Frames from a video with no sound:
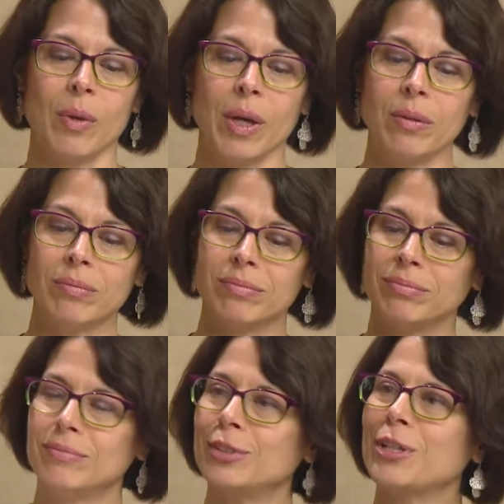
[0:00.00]
Well,
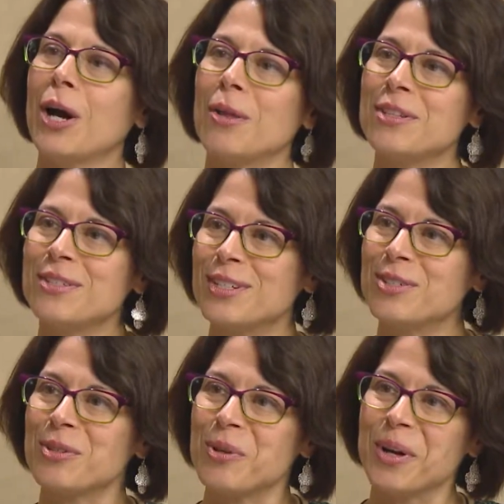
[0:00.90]
you can call this
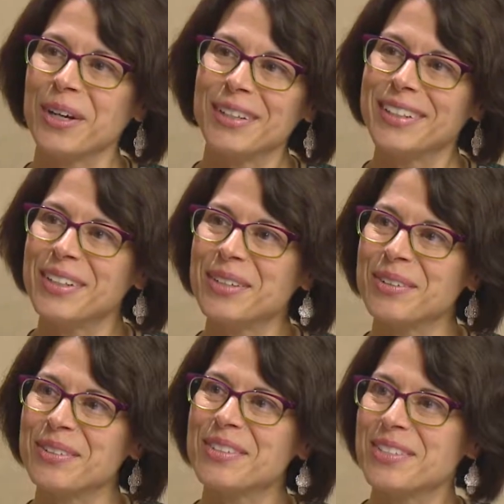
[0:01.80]
digital art, you okay,
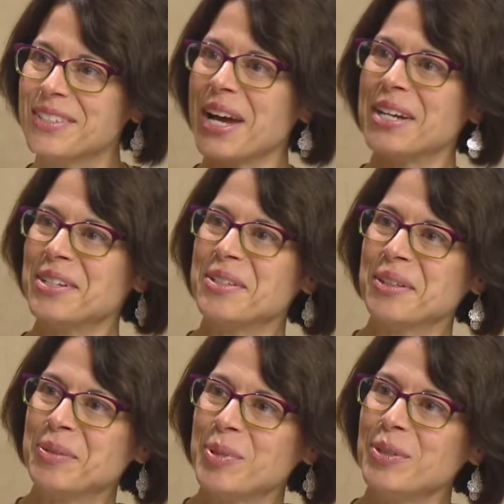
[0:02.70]
know, okay. designed on
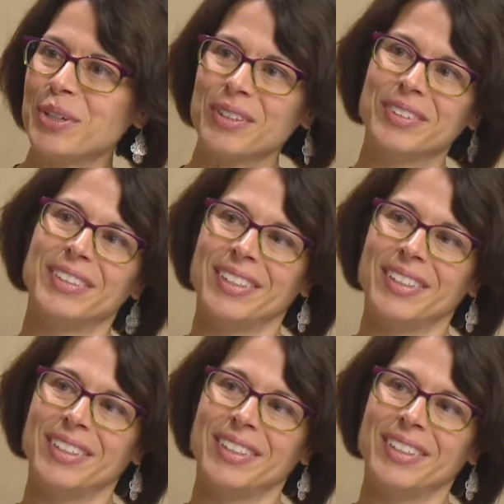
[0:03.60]
the computer.